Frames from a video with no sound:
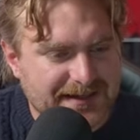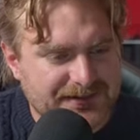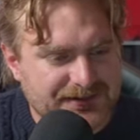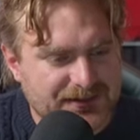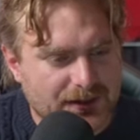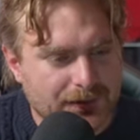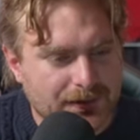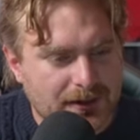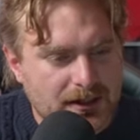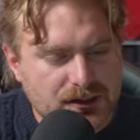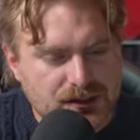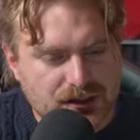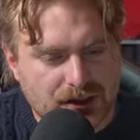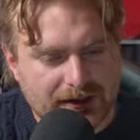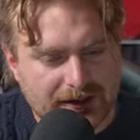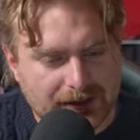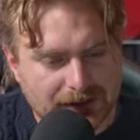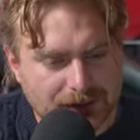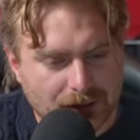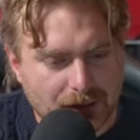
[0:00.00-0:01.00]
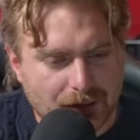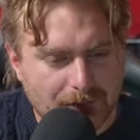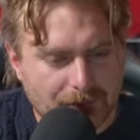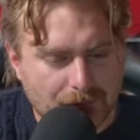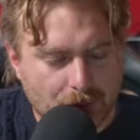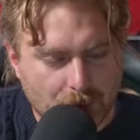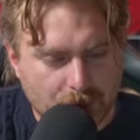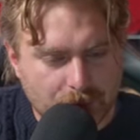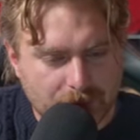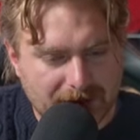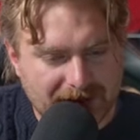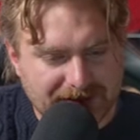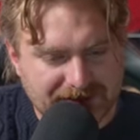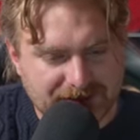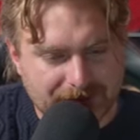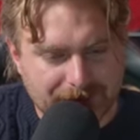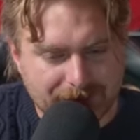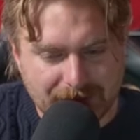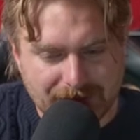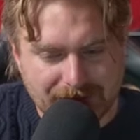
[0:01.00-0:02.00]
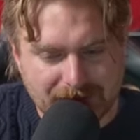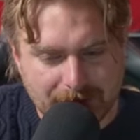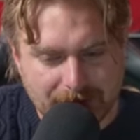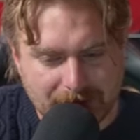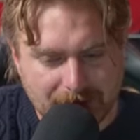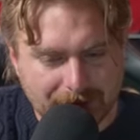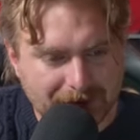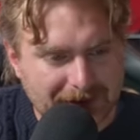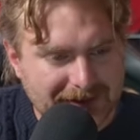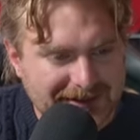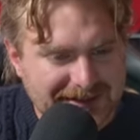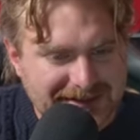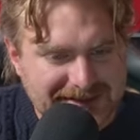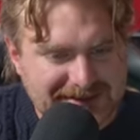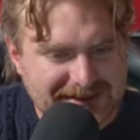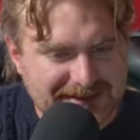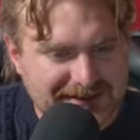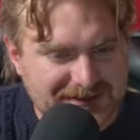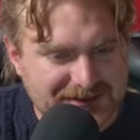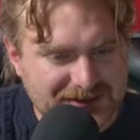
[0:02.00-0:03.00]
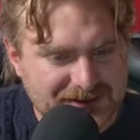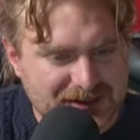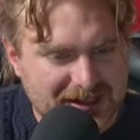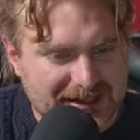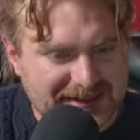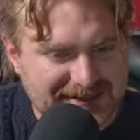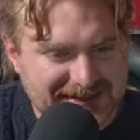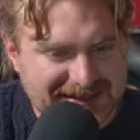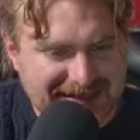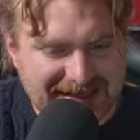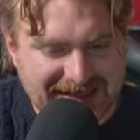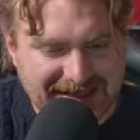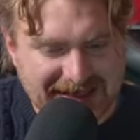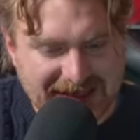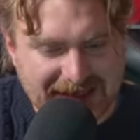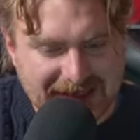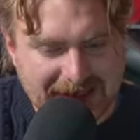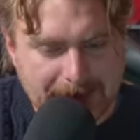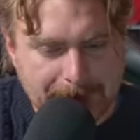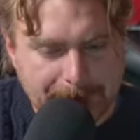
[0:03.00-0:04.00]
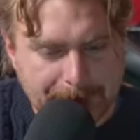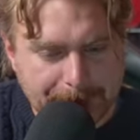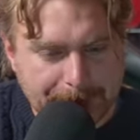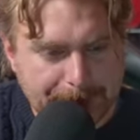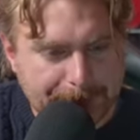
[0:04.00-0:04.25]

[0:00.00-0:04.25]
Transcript: So showing a lot more ground. So Rivnopol sits just in here